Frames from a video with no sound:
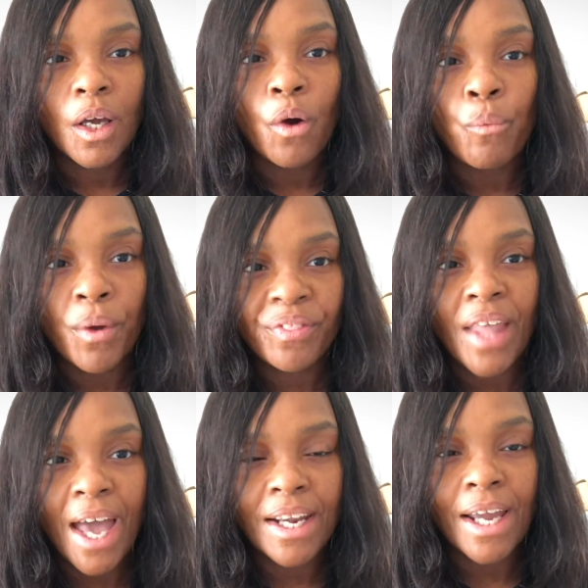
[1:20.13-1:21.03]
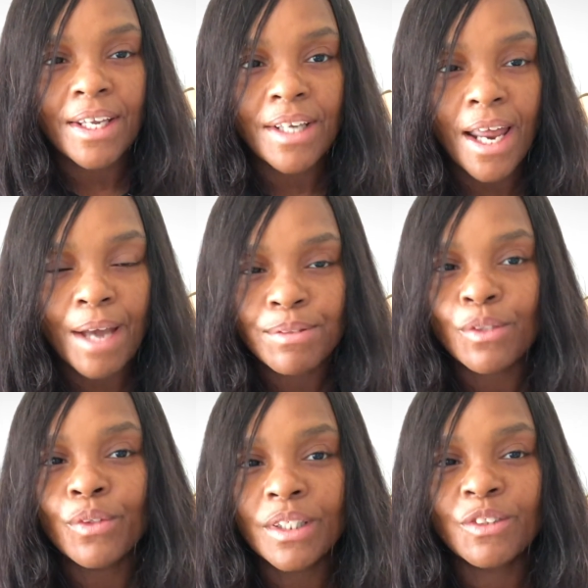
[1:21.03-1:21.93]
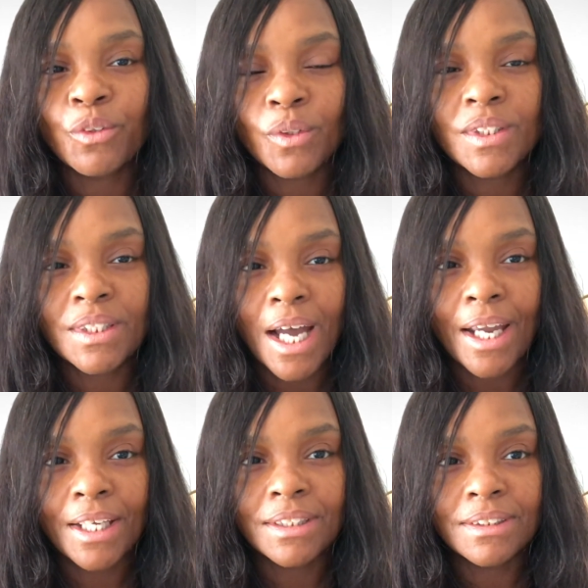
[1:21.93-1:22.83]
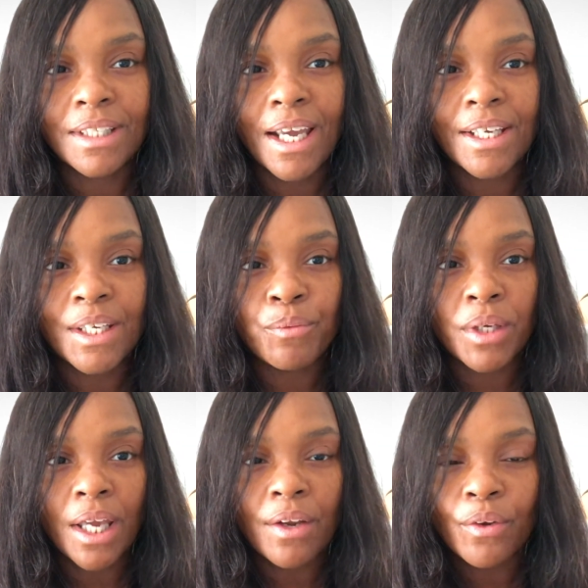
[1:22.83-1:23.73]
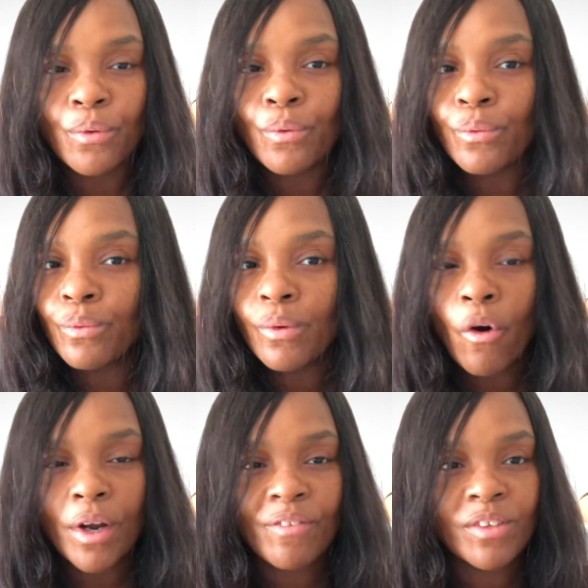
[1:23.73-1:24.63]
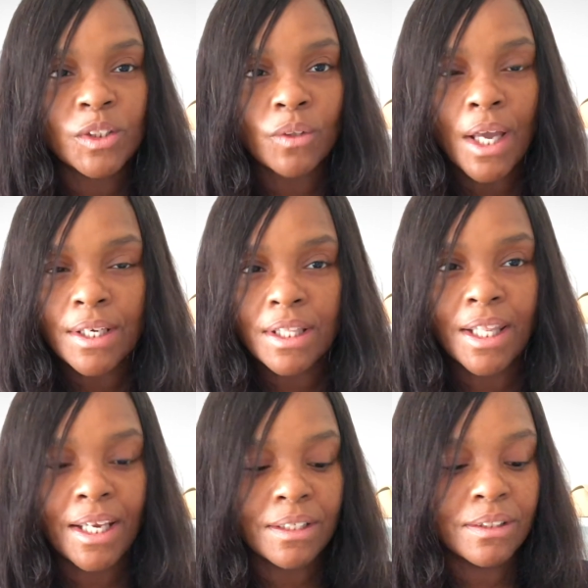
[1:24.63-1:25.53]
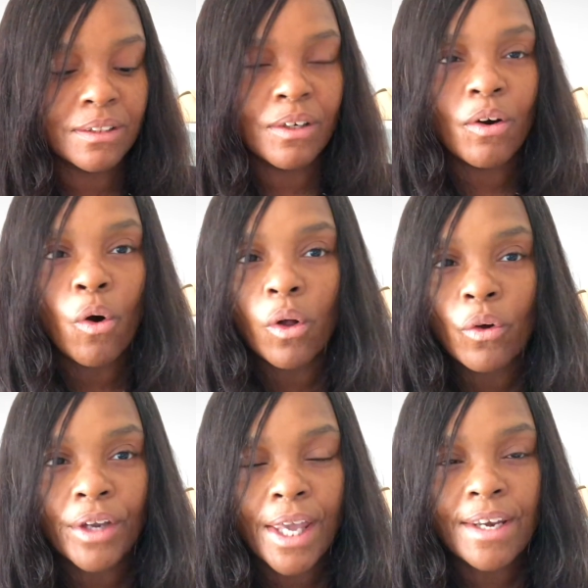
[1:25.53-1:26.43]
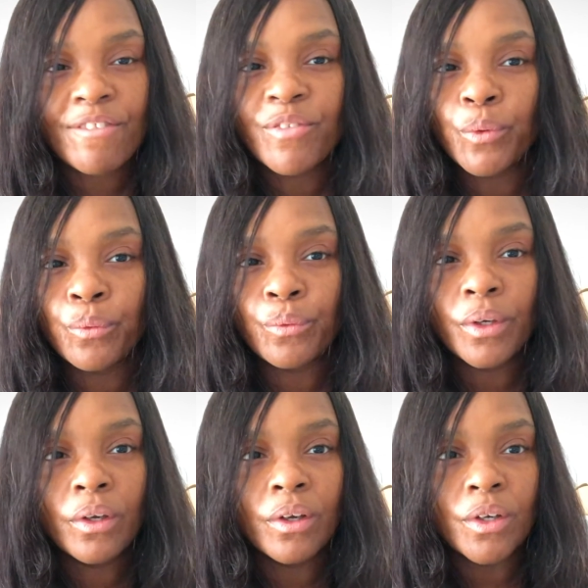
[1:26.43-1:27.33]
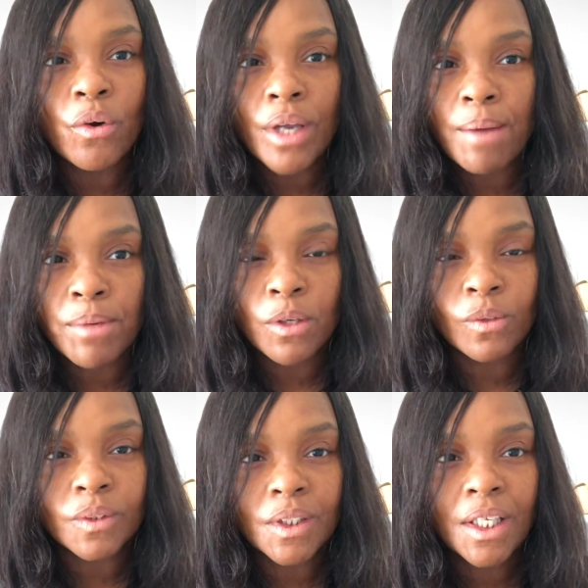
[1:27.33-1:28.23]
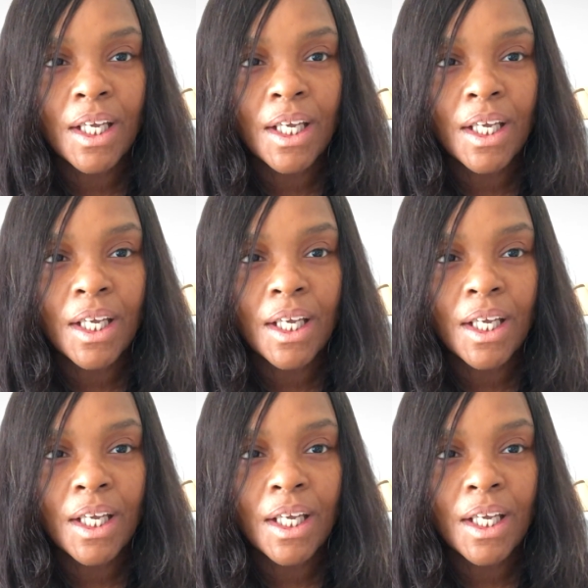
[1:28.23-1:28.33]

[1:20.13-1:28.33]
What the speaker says: With that, I can absolutely control his diet, and he would get no artificial anything, all organic food, no chemicals.